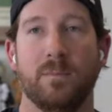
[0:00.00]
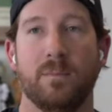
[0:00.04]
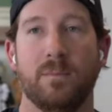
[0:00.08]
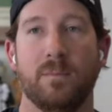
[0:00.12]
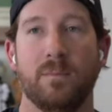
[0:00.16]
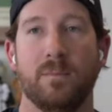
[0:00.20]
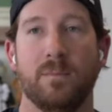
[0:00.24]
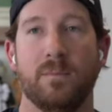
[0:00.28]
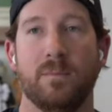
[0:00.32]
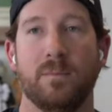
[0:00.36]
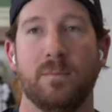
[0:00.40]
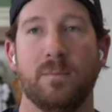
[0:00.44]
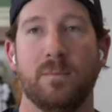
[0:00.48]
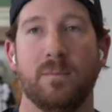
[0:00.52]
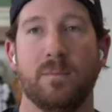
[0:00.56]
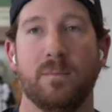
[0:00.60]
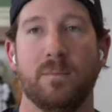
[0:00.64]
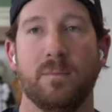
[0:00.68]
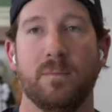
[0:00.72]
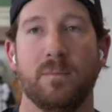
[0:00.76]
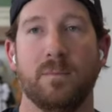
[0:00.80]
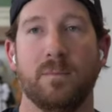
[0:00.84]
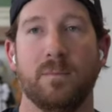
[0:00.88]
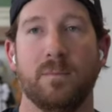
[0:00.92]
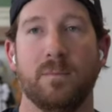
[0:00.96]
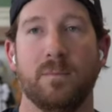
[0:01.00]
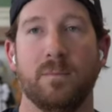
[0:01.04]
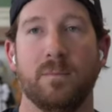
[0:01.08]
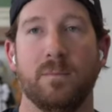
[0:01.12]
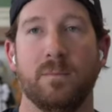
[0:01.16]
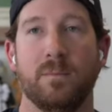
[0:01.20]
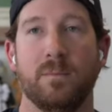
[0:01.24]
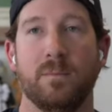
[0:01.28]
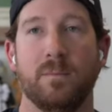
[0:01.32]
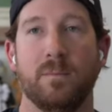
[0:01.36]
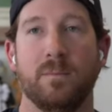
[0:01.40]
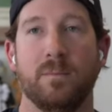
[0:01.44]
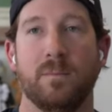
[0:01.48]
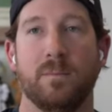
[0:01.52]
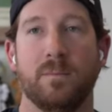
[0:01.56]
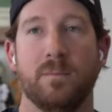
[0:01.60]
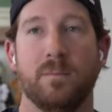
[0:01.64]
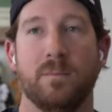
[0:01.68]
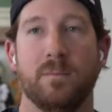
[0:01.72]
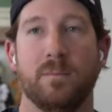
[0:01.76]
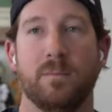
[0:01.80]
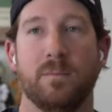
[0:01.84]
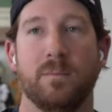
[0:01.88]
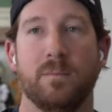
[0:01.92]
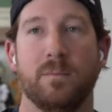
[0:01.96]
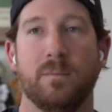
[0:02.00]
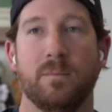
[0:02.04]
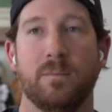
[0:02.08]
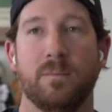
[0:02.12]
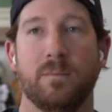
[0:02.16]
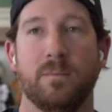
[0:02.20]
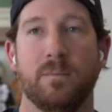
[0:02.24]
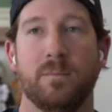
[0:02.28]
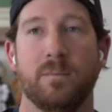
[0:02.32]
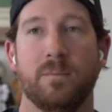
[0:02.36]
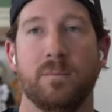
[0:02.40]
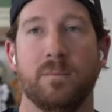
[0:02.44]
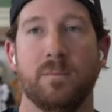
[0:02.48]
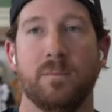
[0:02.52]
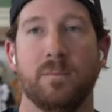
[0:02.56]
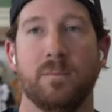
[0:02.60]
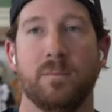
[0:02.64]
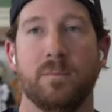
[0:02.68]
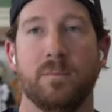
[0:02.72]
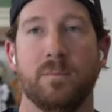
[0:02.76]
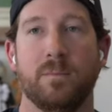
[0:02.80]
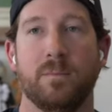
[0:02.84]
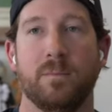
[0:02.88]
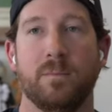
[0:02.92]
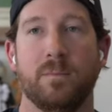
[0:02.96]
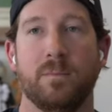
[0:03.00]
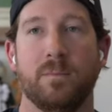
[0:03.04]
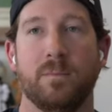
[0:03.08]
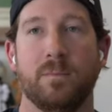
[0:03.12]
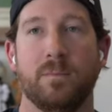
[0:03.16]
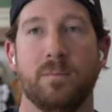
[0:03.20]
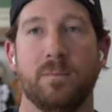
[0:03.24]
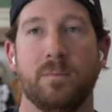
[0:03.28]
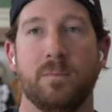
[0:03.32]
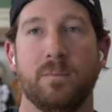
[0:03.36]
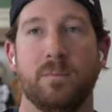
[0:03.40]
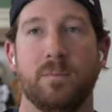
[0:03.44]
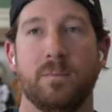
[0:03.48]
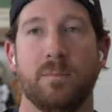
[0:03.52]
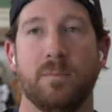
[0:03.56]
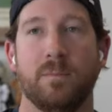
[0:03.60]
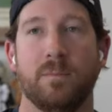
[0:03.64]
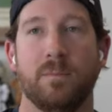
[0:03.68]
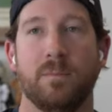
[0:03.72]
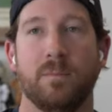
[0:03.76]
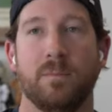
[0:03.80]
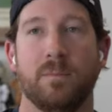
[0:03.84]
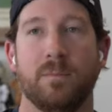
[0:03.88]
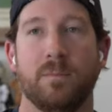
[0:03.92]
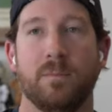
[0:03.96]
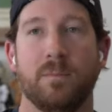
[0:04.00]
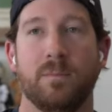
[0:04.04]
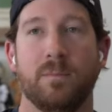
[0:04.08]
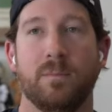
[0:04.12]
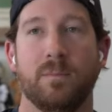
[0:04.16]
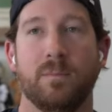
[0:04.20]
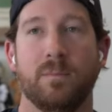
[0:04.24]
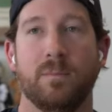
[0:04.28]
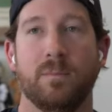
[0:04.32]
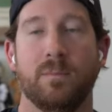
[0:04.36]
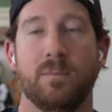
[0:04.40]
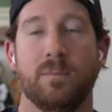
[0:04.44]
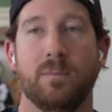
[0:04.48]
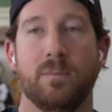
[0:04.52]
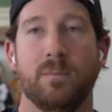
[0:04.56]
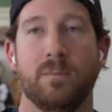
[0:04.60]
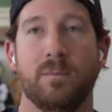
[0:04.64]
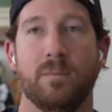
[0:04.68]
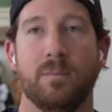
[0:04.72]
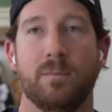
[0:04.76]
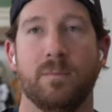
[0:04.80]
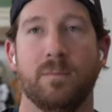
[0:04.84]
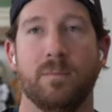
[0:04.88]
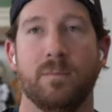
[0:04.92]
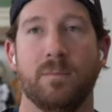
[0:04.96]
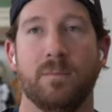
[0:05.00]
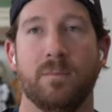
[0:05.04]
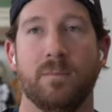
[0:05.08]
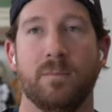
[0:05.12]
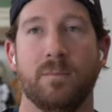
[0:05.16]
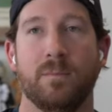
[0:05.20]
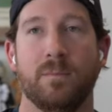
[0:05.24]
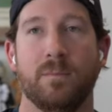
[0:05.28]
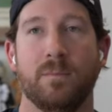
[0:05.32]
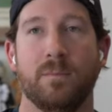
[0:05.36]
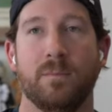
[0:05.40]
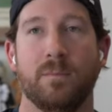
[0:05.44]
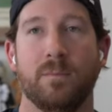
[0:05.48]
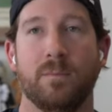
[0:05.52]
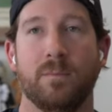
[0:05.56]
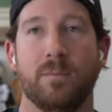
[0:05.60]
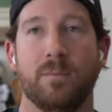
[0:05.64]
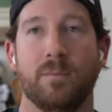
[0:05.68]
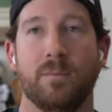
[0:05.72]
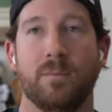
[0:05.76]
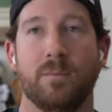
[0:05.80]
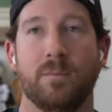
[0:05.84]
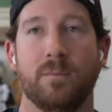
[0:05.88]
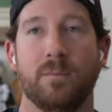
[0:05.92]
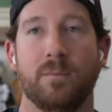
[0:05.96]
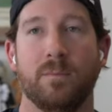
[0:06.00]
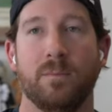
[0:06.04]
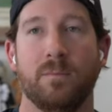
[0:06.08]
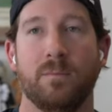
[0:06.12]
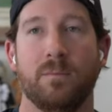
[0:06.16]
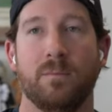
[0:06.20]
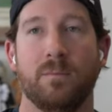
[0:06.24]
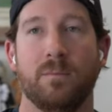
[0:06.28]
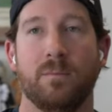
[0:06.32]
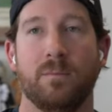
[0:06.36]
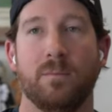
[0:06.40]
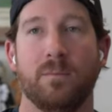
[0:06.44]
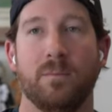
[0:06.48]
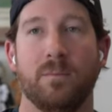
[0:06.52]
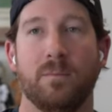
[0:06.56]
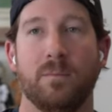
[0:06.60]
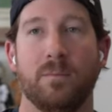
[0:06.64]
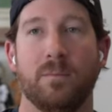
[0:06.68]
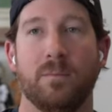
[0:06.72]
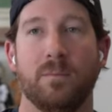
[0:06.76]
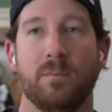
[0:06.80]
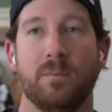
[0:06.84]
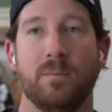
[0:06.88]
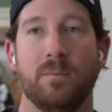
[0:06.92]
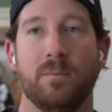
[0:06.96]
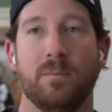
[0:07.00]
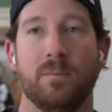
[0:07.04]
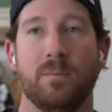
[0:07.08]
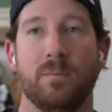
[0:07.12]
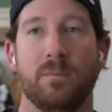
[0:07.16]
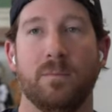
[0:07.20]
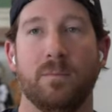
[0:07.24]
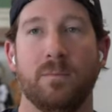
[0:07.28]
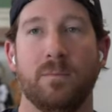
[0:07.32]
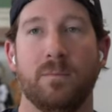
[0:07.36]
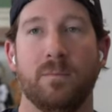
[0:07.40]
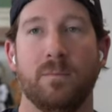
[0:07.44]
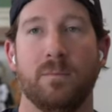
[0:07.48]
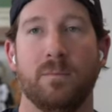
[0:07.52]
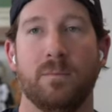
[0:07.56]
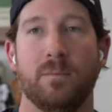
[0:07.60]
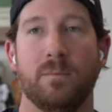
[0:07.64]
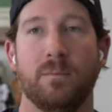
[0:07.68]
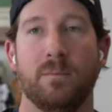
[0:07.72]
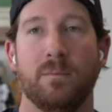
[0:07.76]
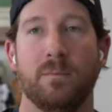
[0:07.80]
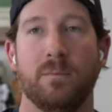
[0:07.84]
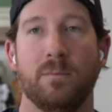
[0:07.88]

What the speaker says: (not speaking)